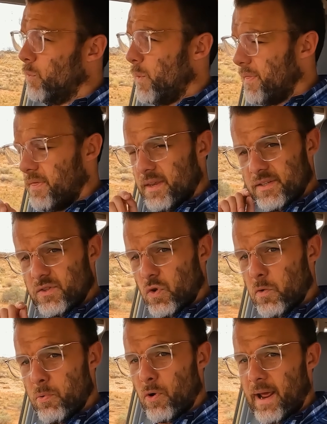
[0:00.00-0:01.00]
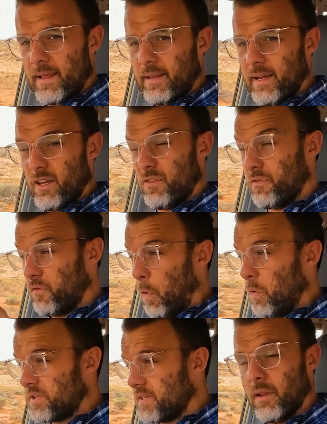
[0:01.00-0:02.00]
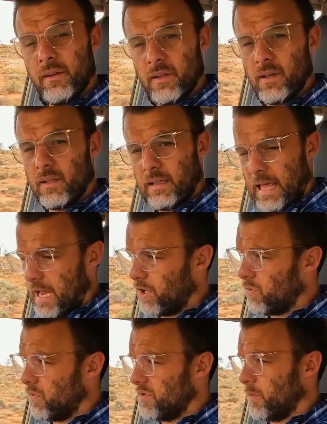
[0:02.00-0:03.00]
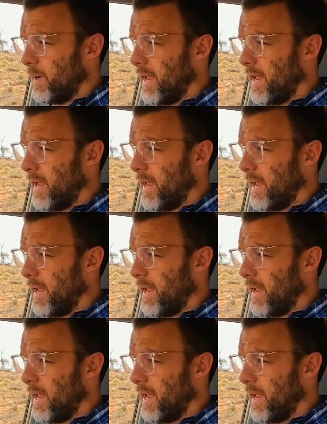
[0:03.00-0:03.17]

with this 2.8 litre 4-cylinder LandCruiser.